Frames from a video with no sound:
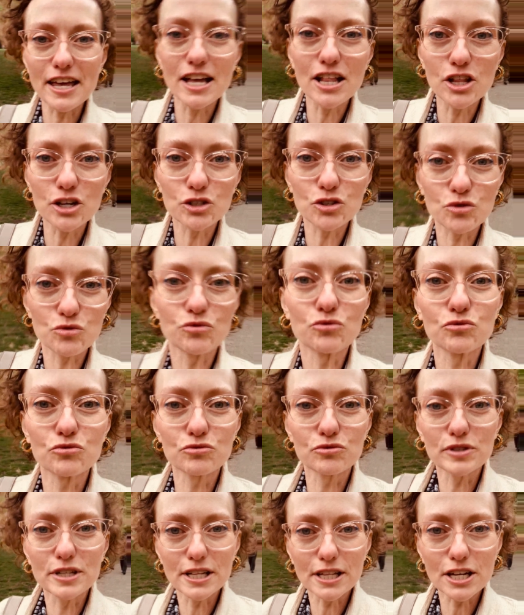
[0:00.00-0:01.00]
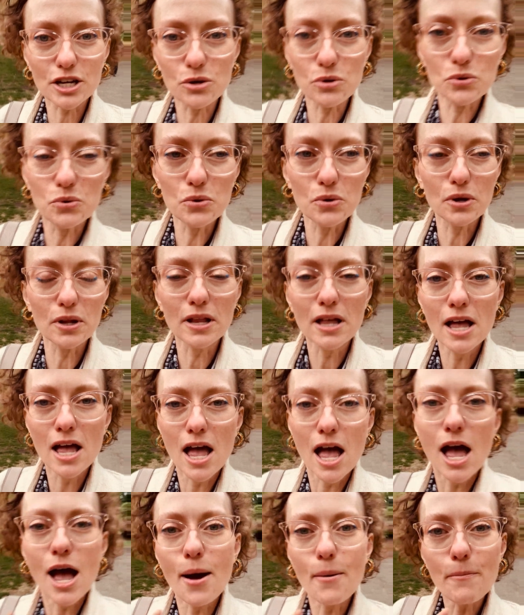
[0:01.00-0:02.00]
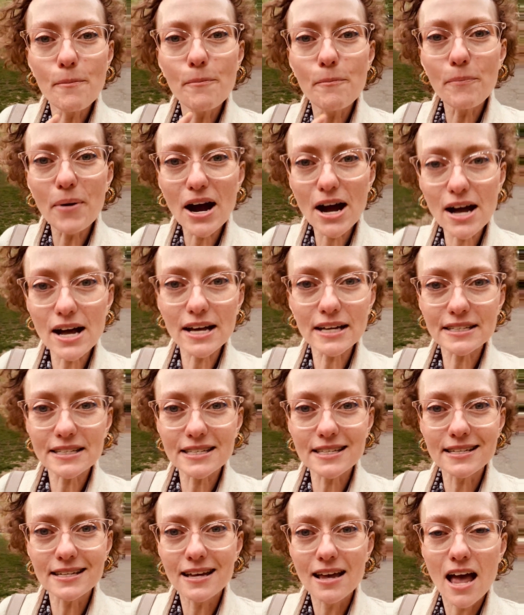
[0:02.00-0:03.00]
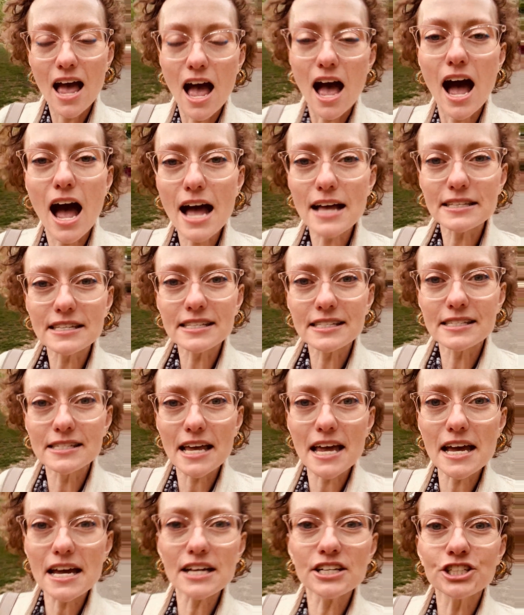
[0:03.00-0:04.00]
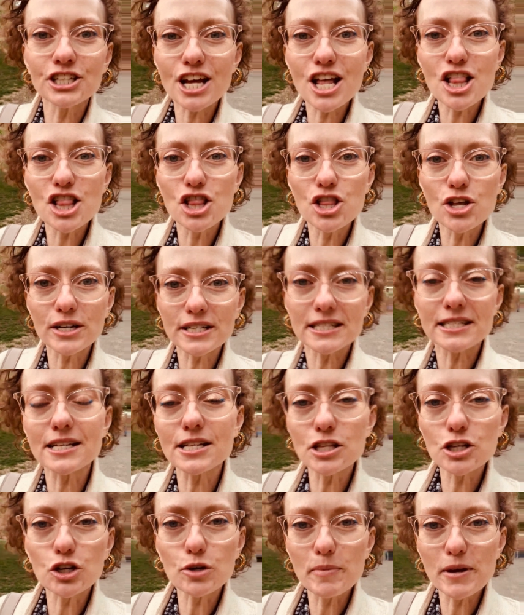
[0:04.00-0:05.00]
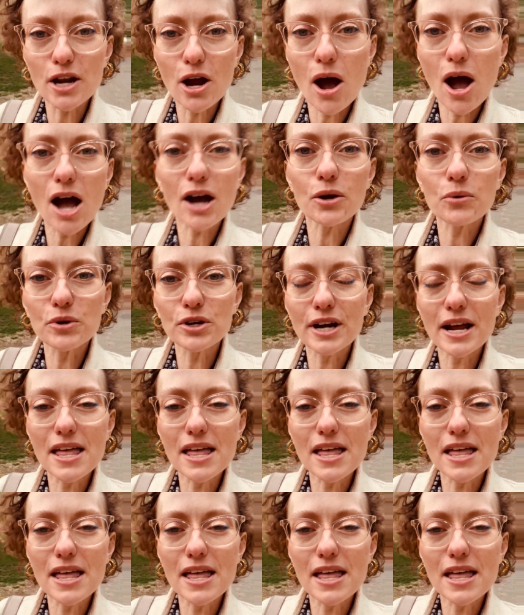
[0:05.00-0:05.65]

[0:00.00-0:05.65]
It looked really cool, but on stage, it looked a little bit awkward.